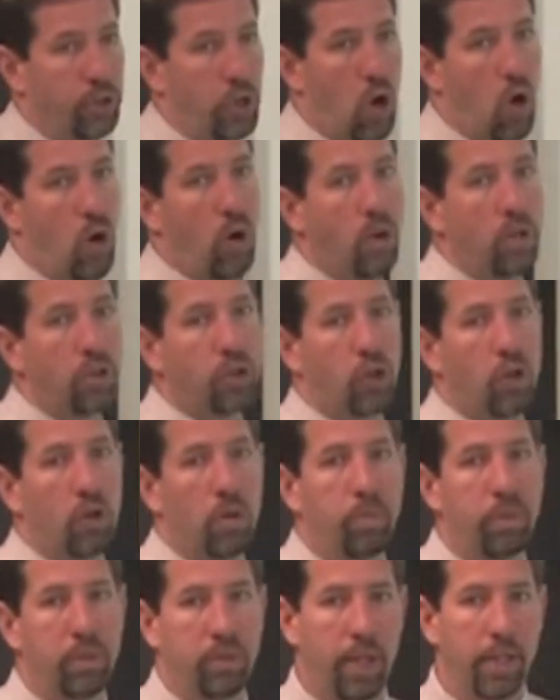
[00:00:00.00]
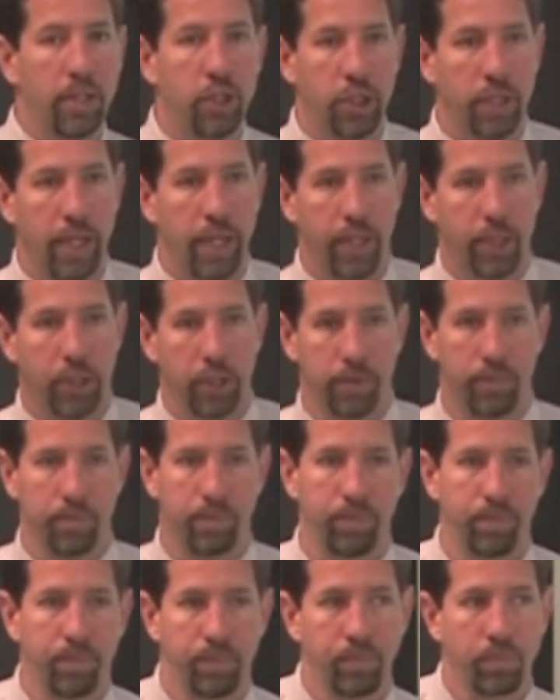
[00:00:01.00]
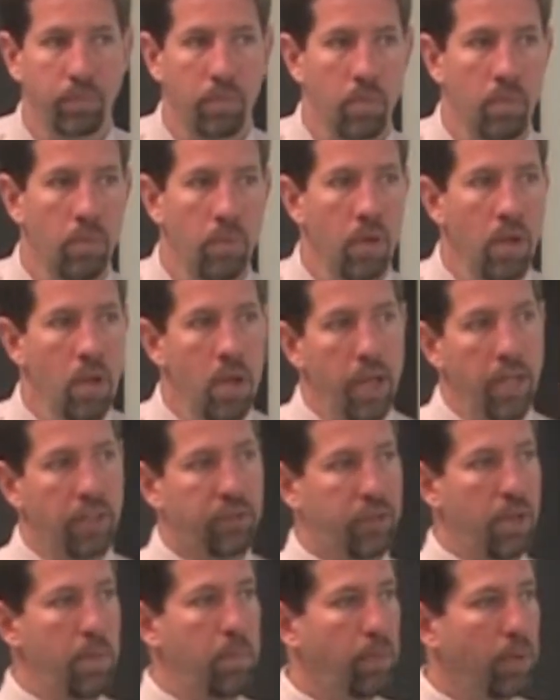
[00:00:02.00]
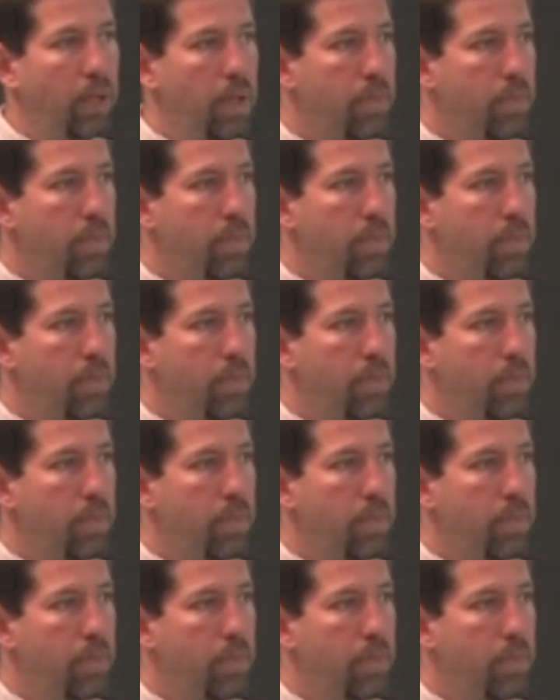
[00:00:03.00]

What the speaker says: long-term potentiation. It simply